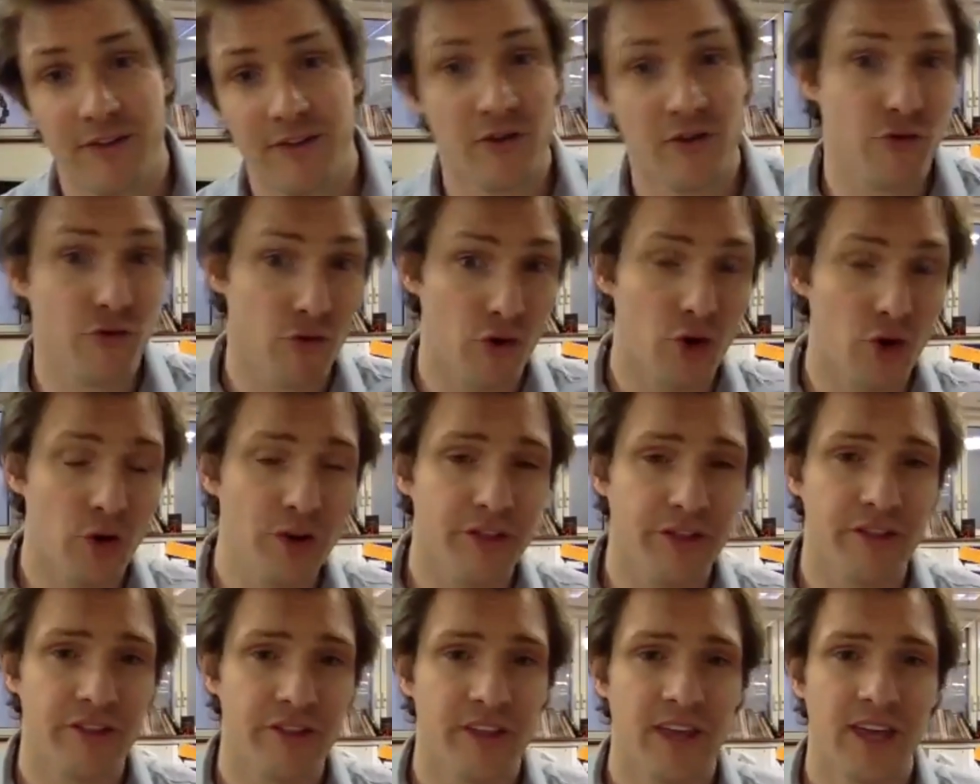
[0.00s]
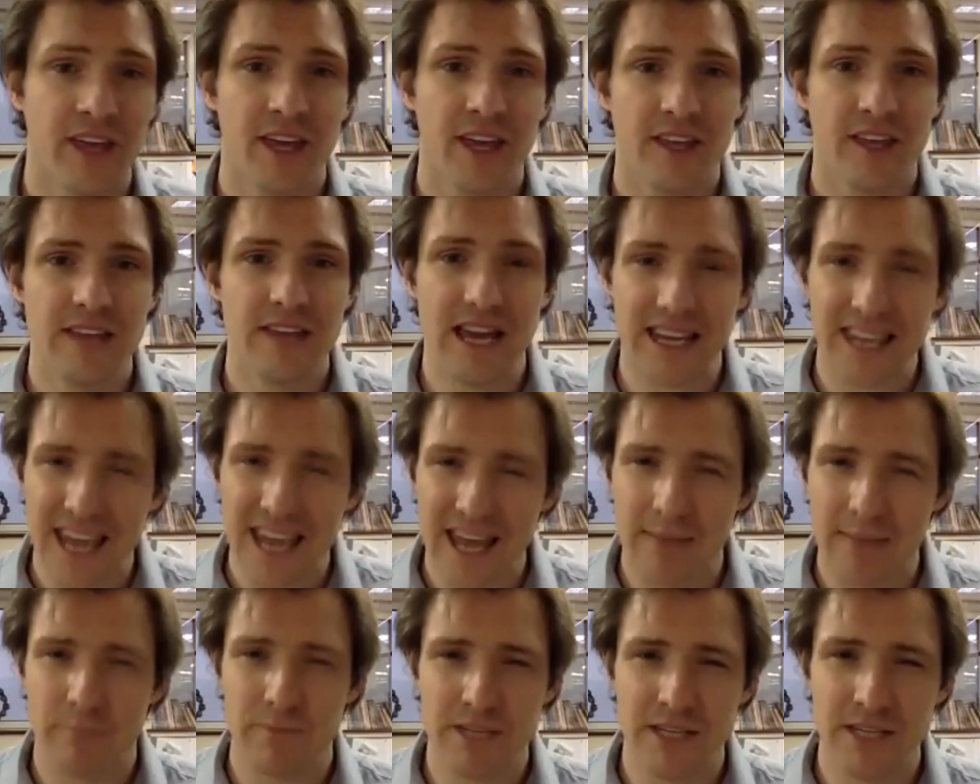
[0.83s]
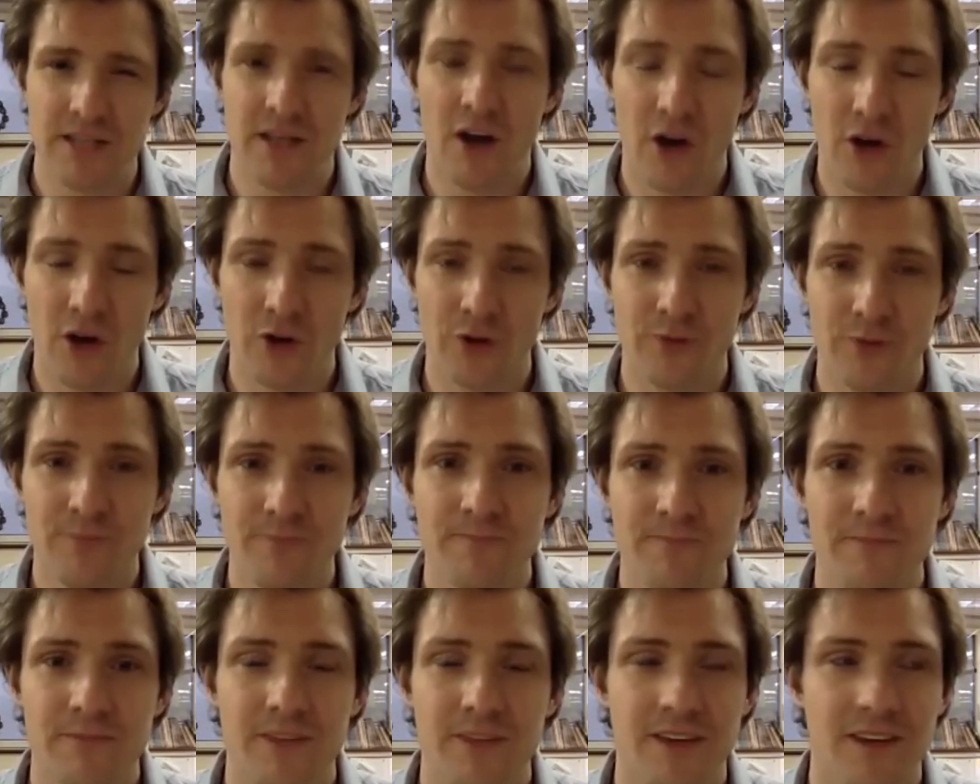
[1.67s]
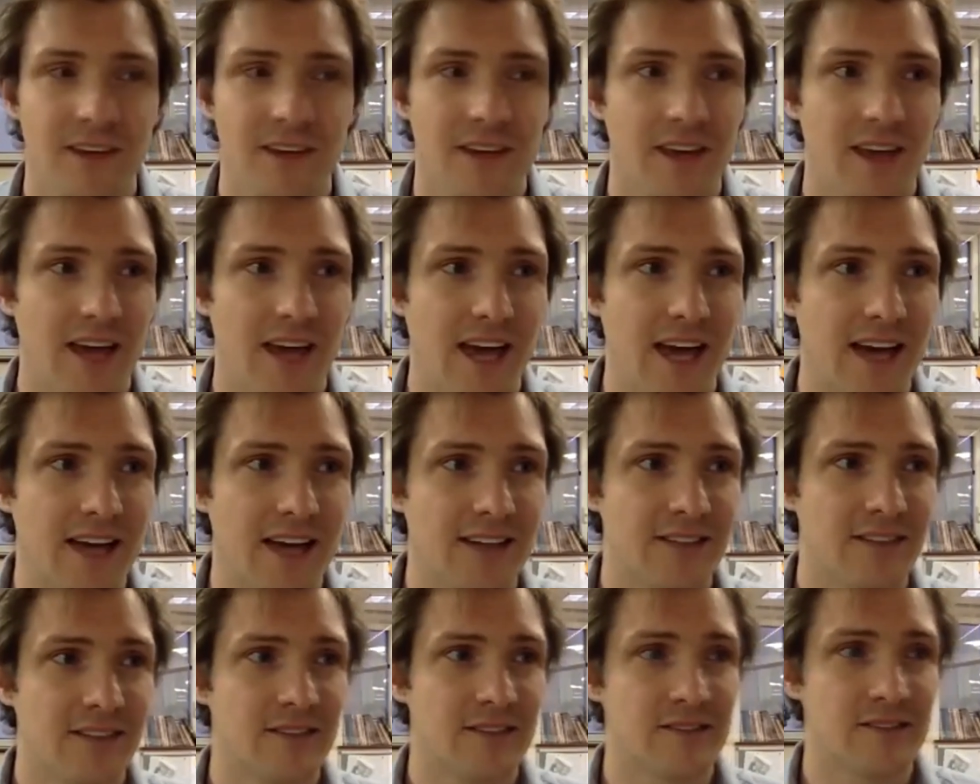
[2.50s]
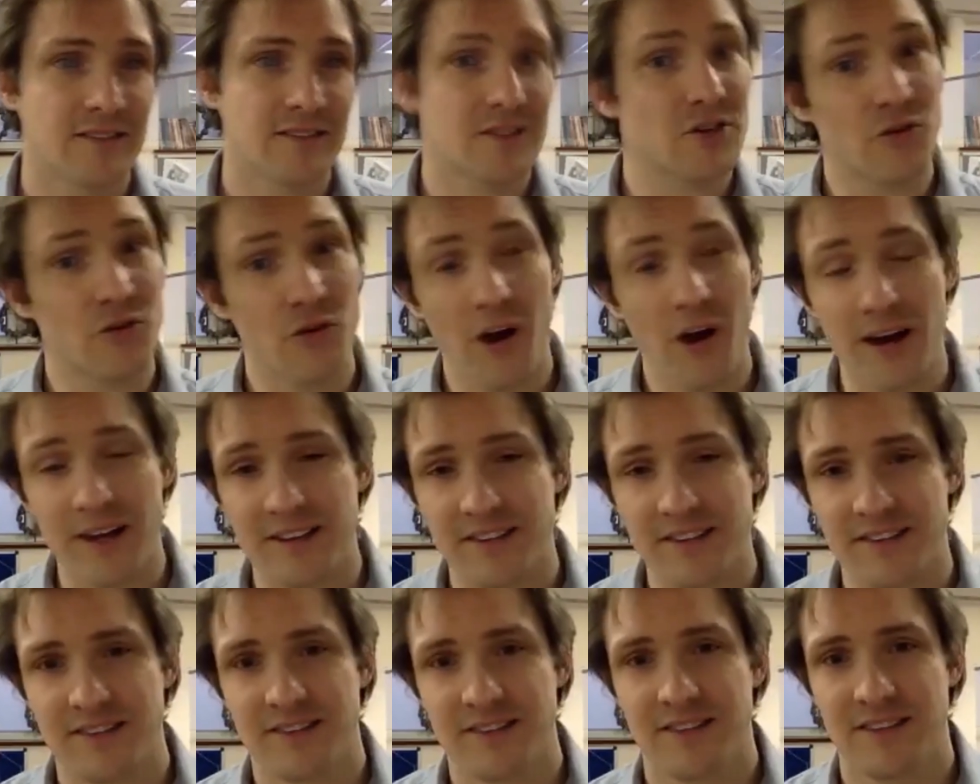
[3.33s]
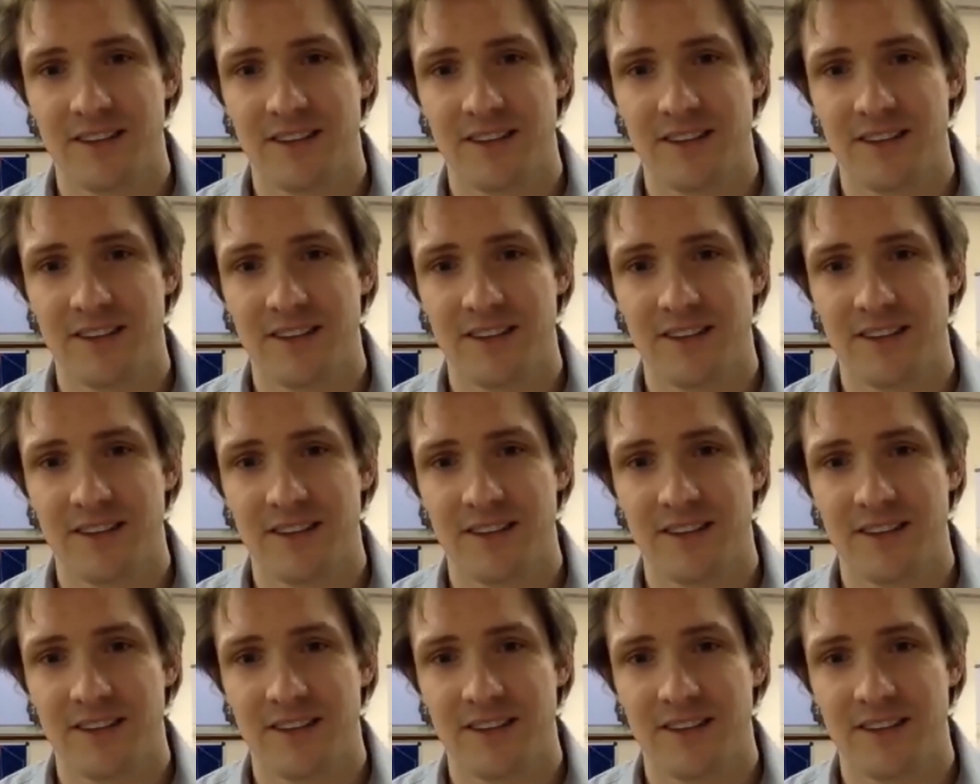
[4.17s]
Truth that can be known, and grace